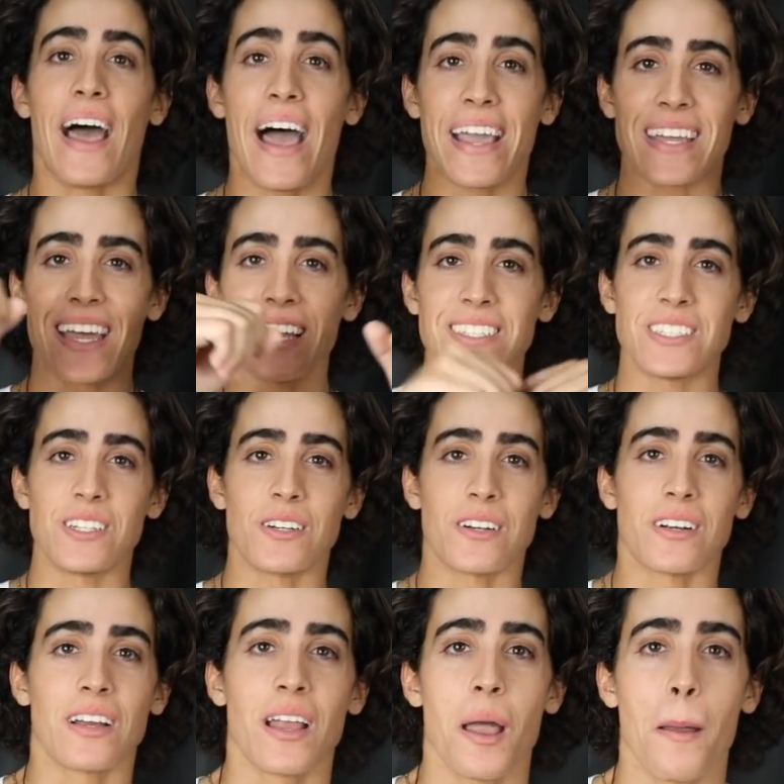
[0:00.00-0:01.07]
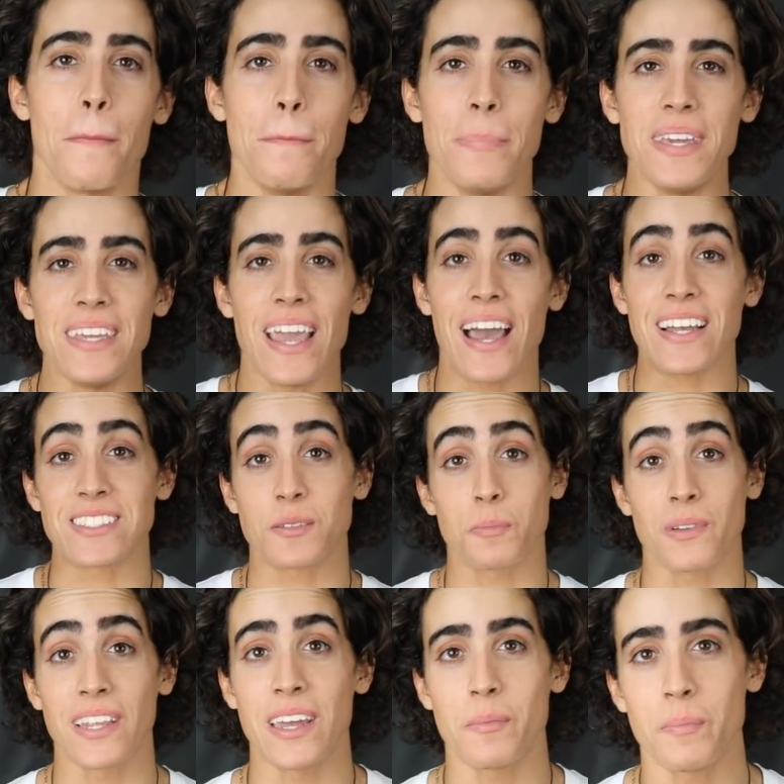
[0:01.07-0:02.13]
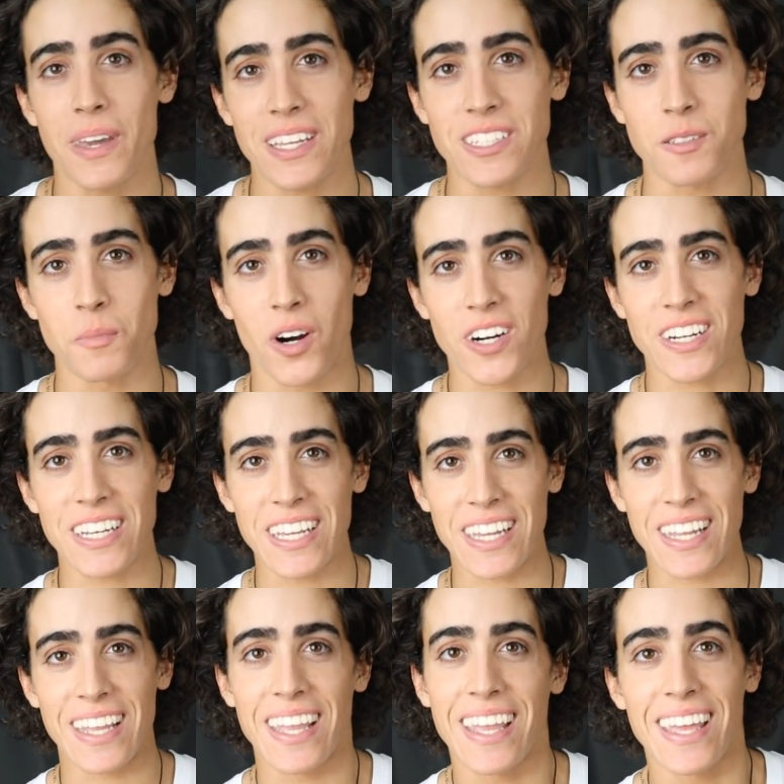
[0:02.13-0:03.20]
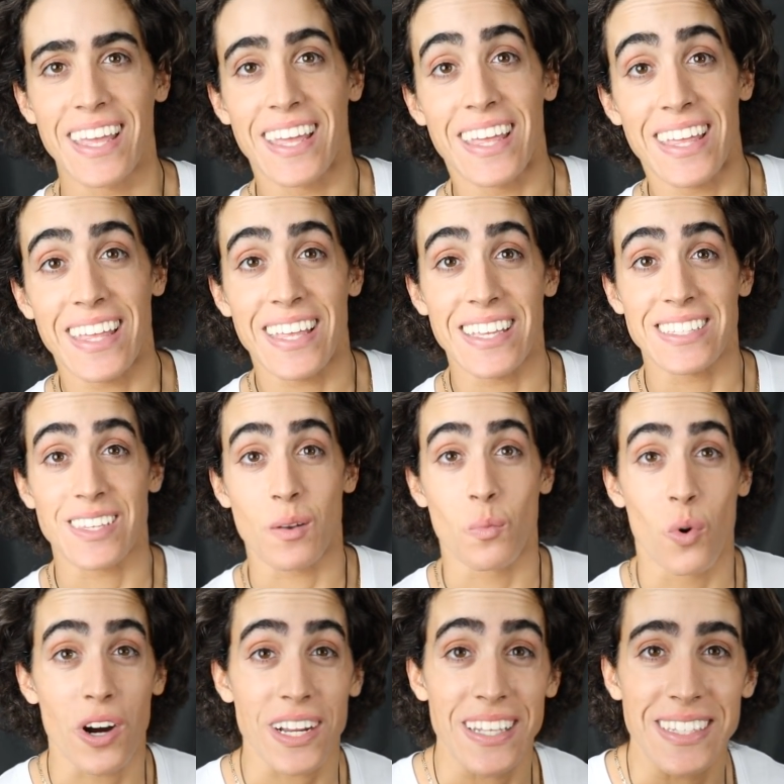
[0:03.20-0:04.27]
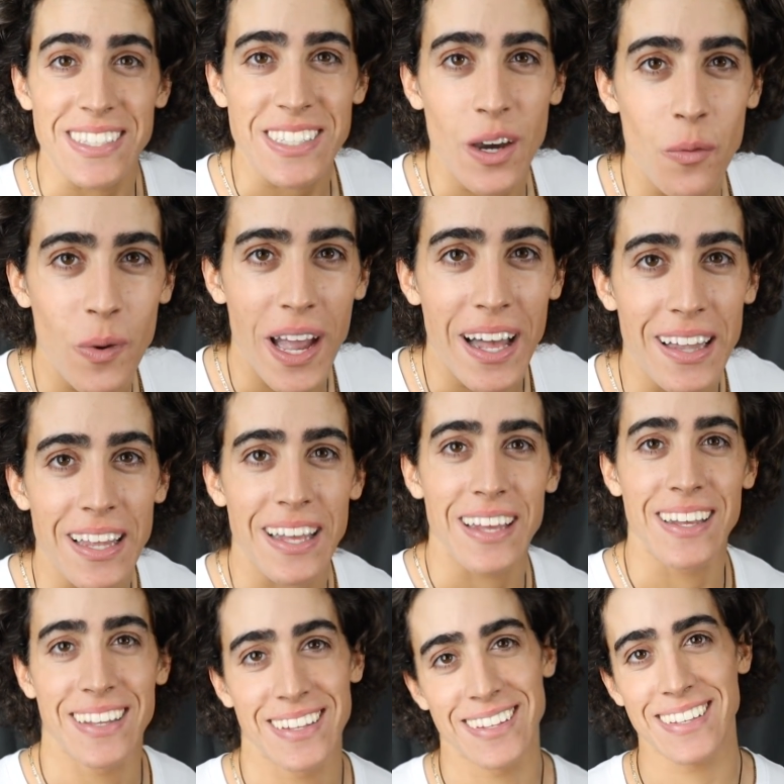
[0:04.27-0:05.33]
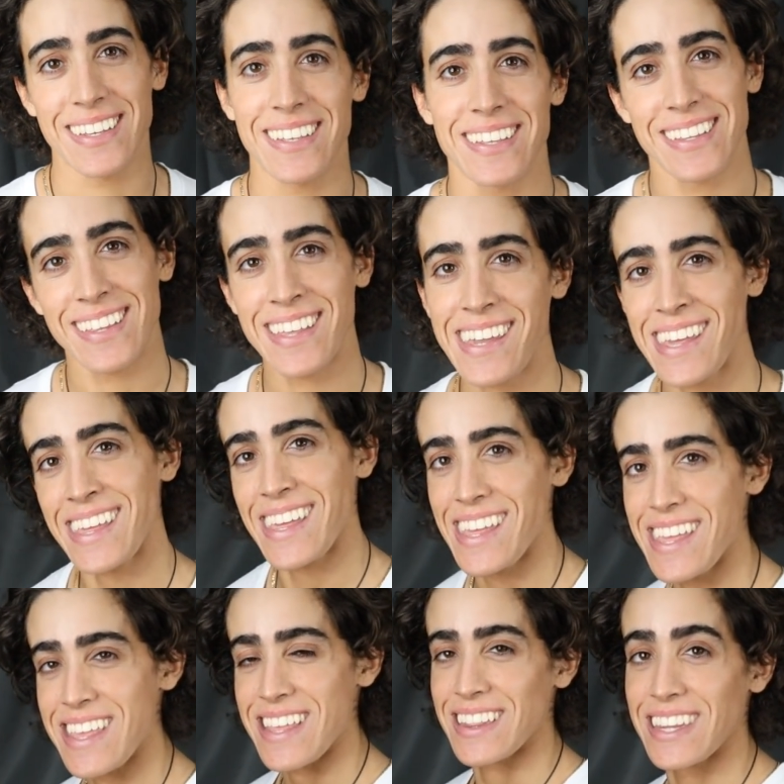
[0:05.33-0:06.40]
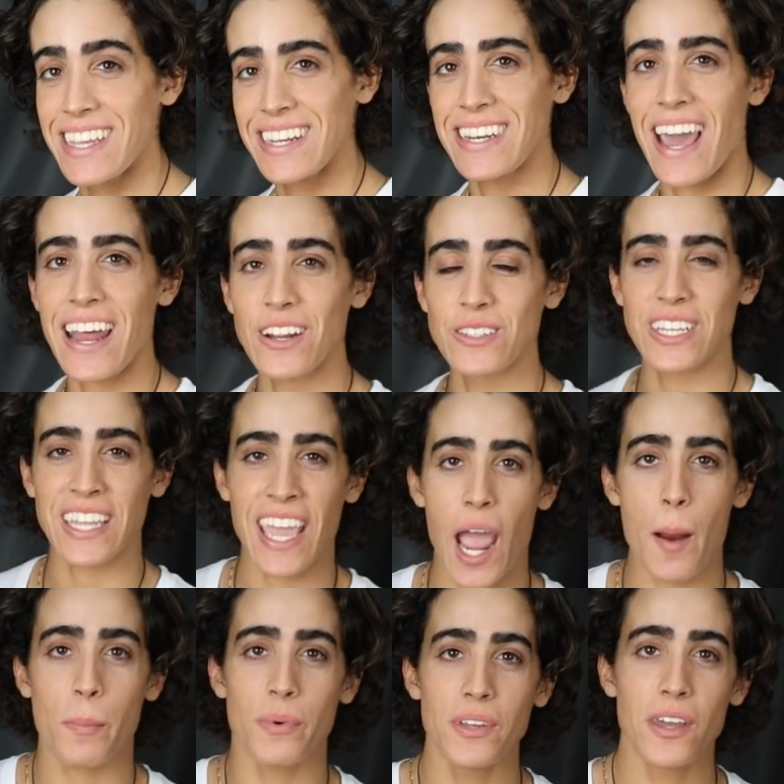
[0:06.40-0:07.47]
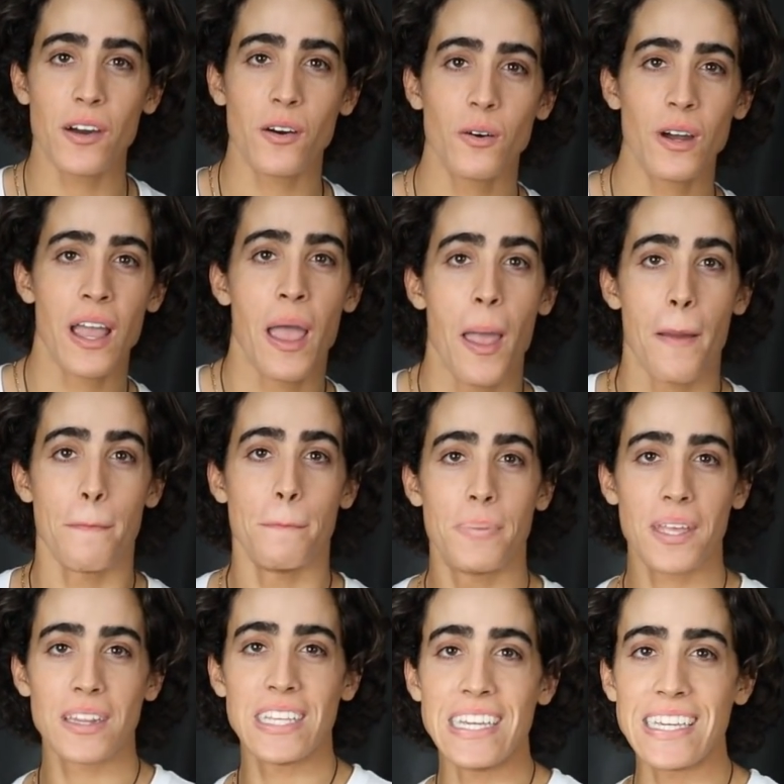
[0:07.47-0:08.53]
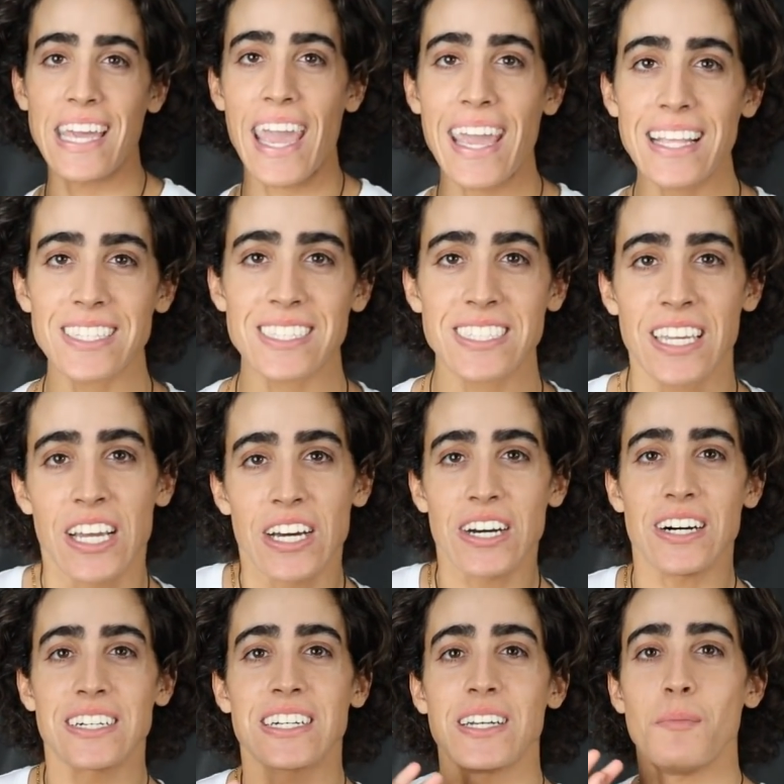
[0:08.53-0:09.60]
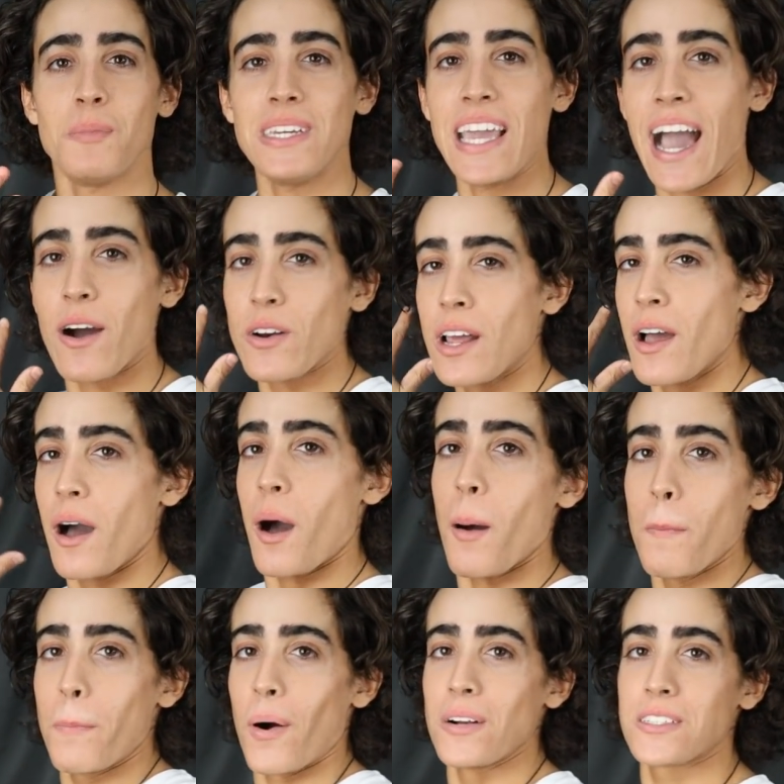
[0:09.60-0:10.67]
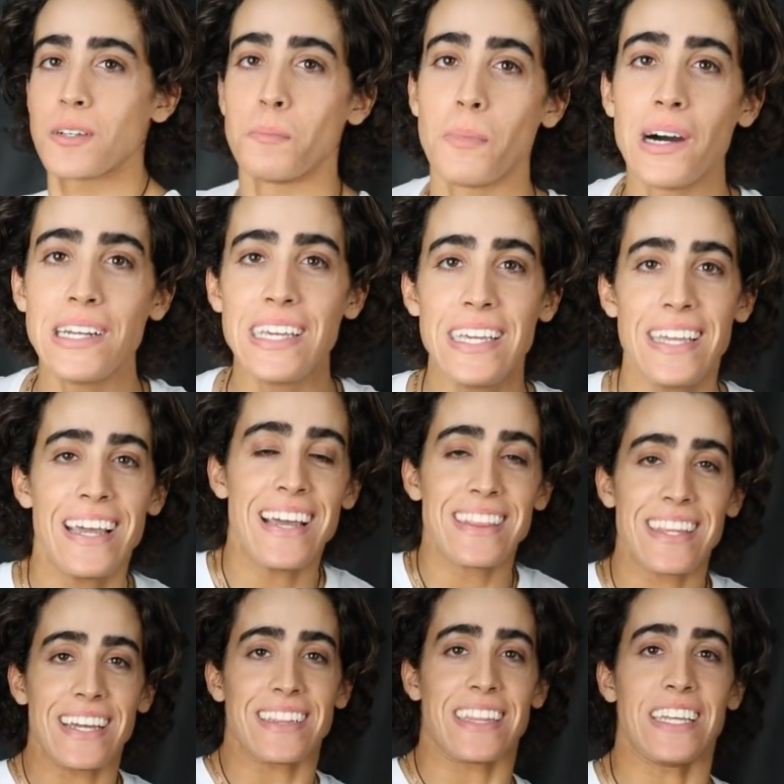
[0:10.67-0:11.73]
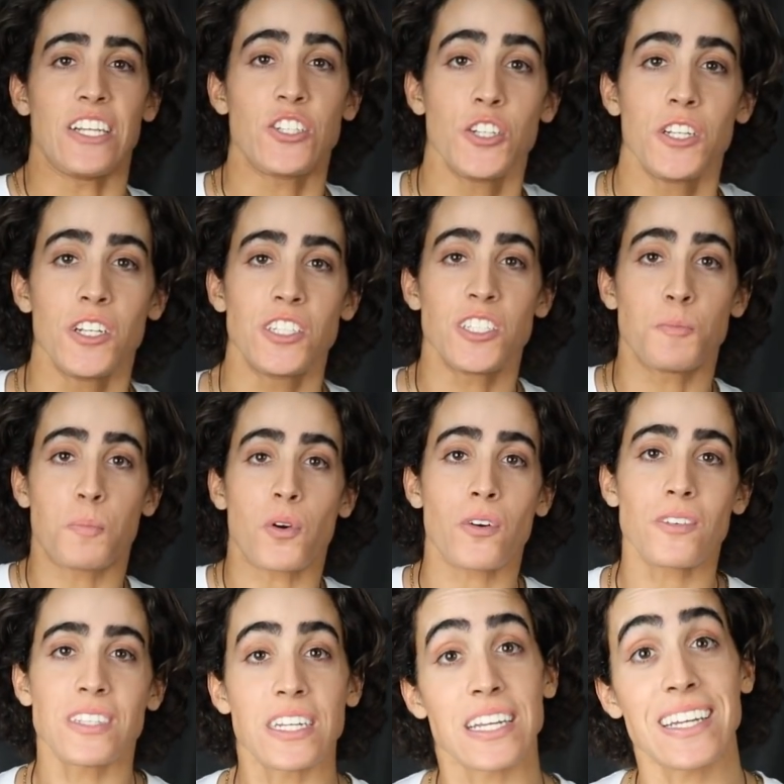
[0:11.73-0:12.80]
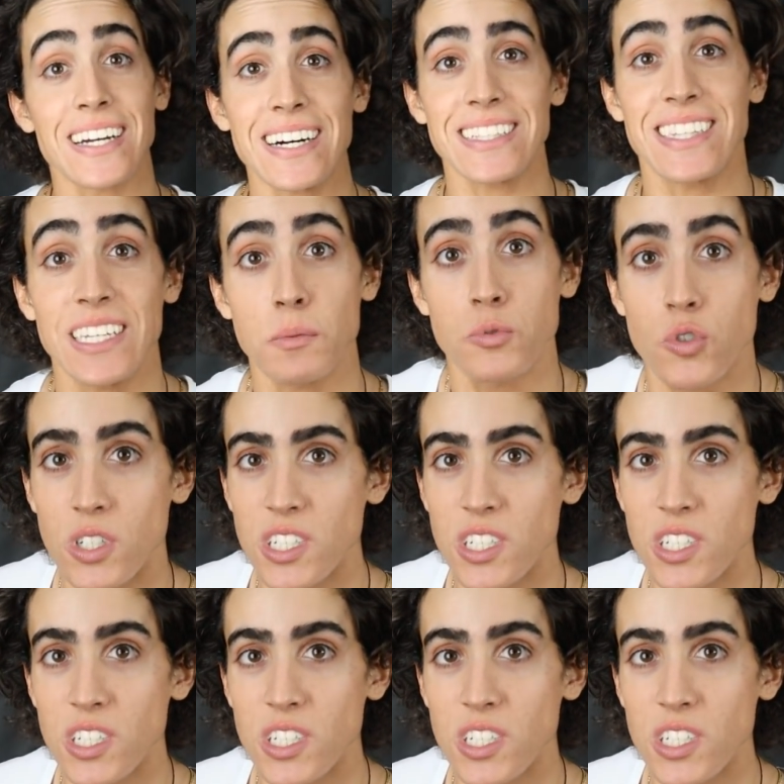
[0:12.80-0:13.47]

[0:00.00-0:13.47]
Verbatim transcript: I guess your BS plant-based marketing isn't working so well. Leonardo DiCaprio, Bill Gates are gonna be out a bunch of money that they should have just burned in a goddamn